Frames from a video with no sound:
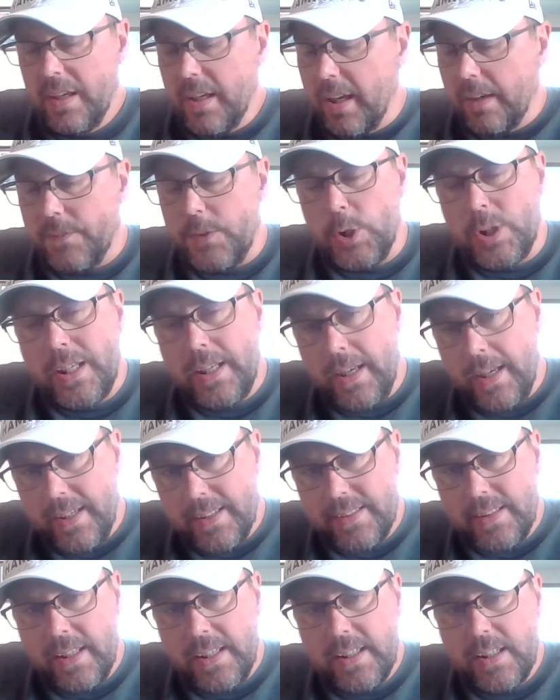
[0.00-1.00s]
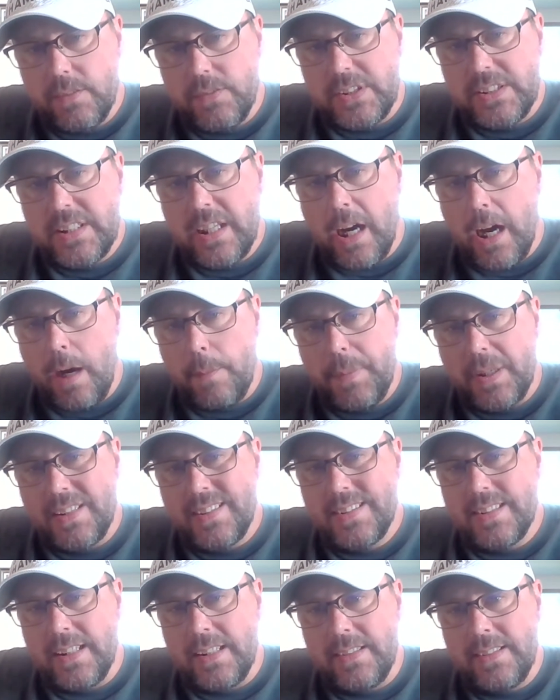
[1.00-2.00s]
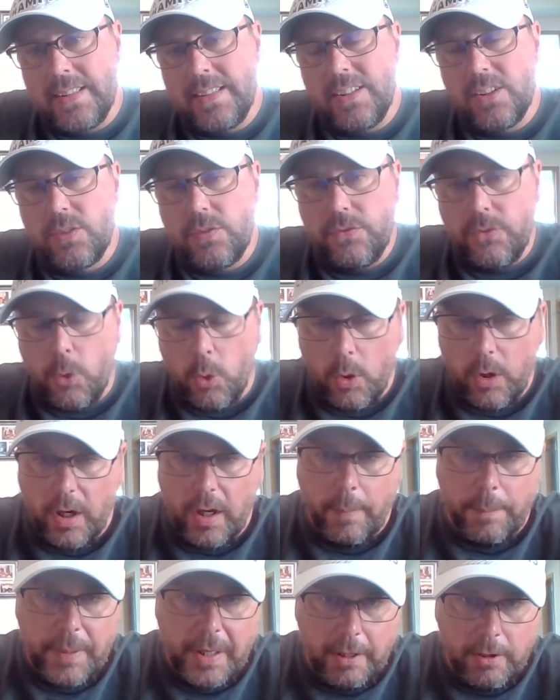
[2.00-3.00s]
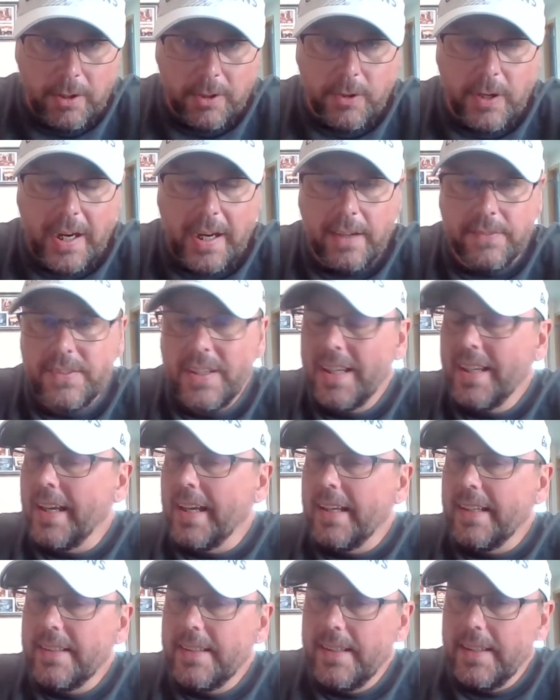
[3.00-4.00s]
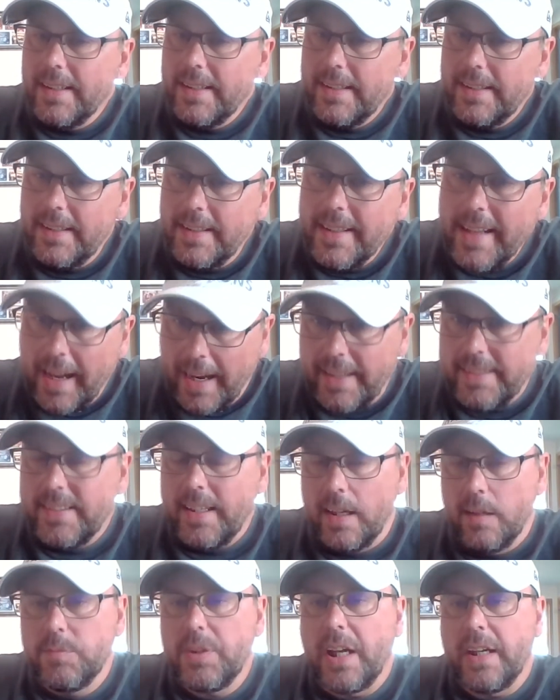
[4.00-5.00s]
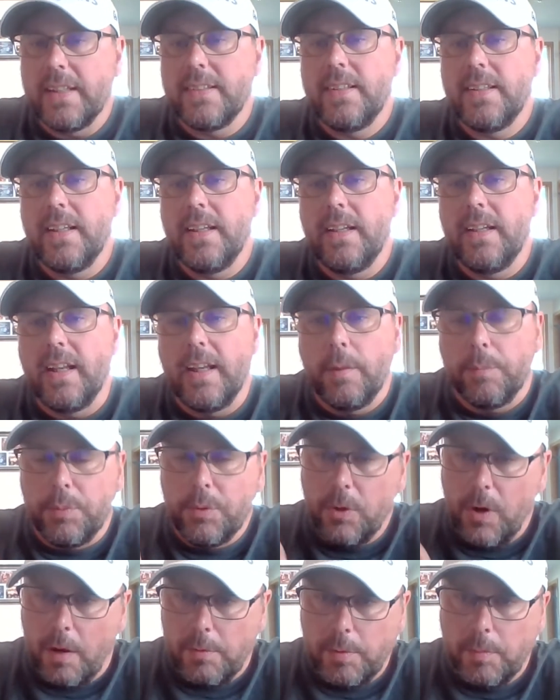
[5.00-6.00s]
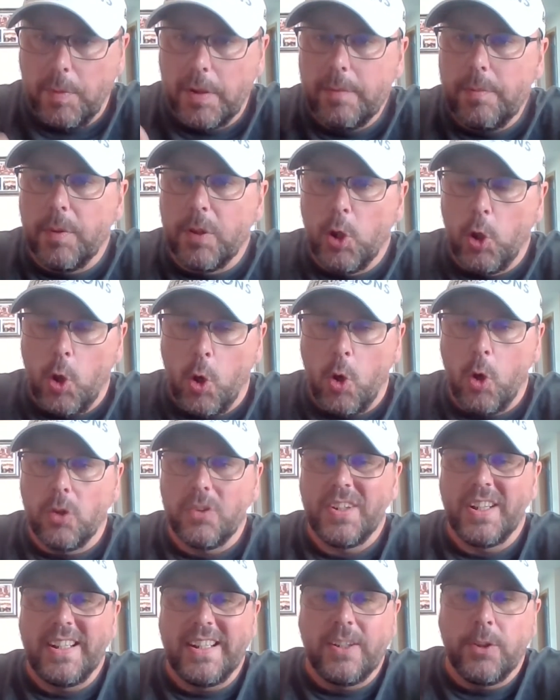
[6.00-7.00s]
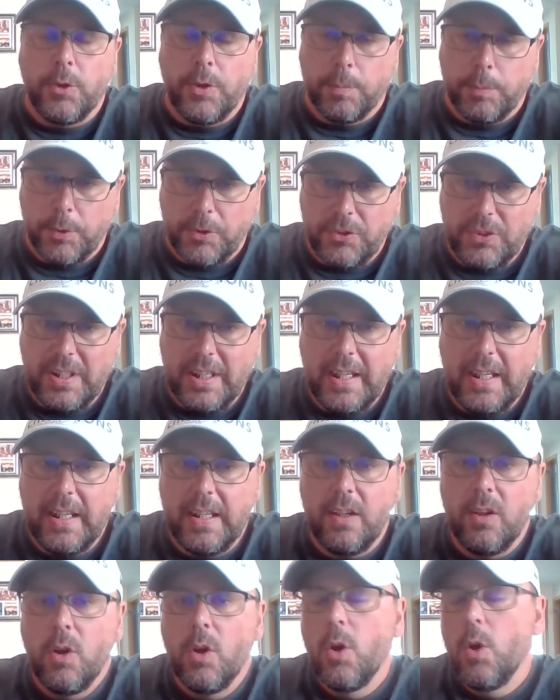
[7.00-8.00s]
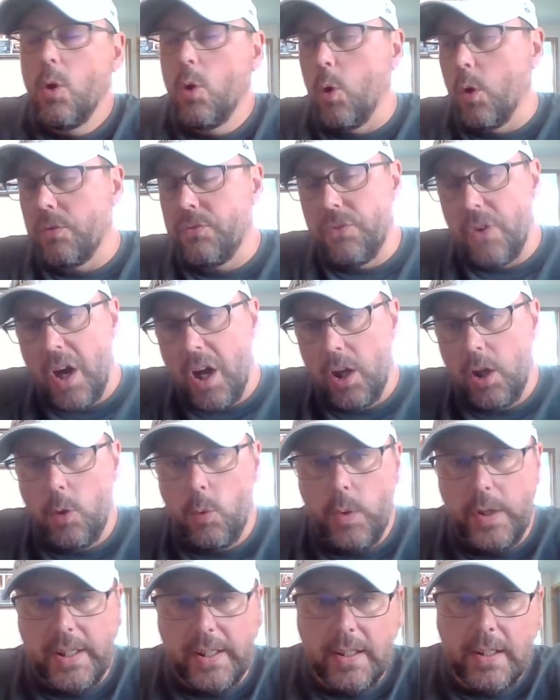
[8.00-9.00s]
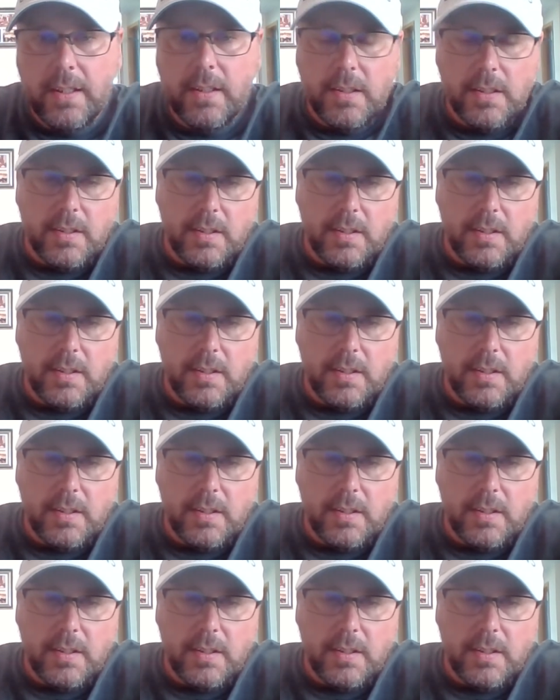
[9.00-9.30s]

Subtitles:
If you can't think of a topic sentence for a paragraph, 9 times out of 10, it probably belongs in either the preceding or following